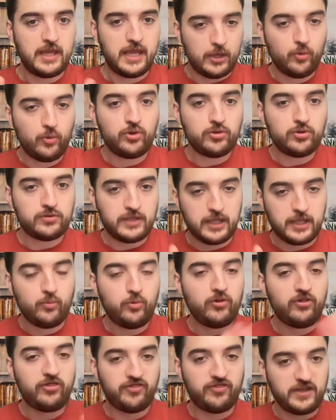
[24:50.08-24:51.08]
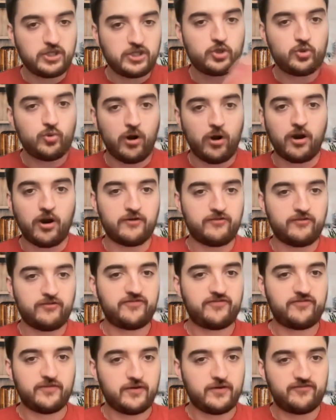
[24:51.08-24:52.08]
it will it will think you are a
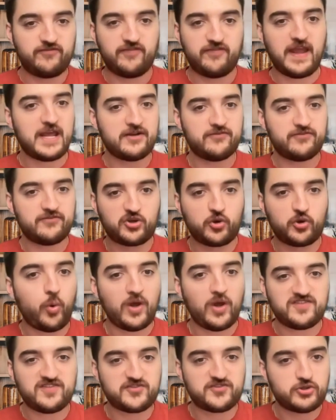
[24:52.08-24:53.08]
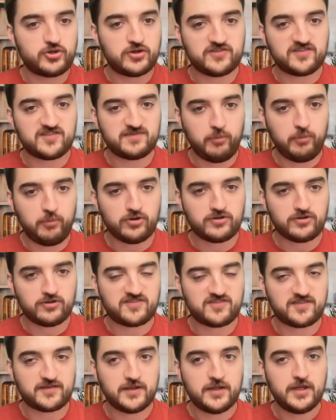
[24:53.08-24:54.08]
fan of equestrian
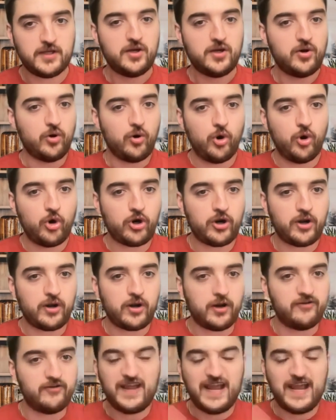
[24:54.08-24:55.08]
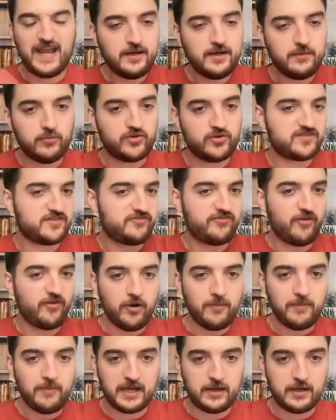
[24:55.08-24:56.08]
sports or of animals, of
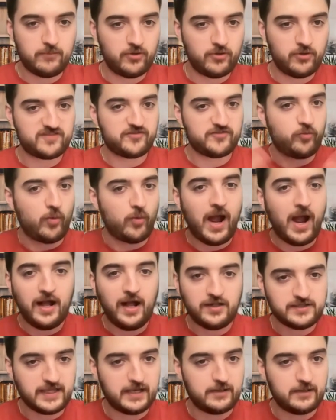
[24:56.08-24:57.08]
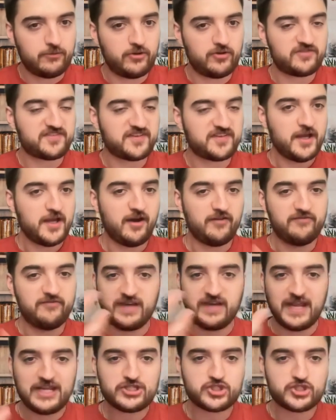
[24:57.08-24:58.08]
farm animals, of wild animals, of
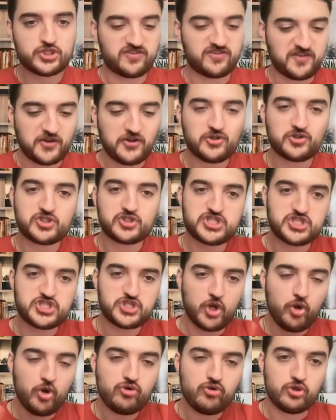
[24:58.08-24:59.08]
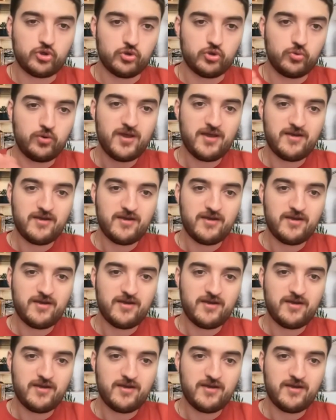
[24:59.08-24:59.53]
nature. So it'll show you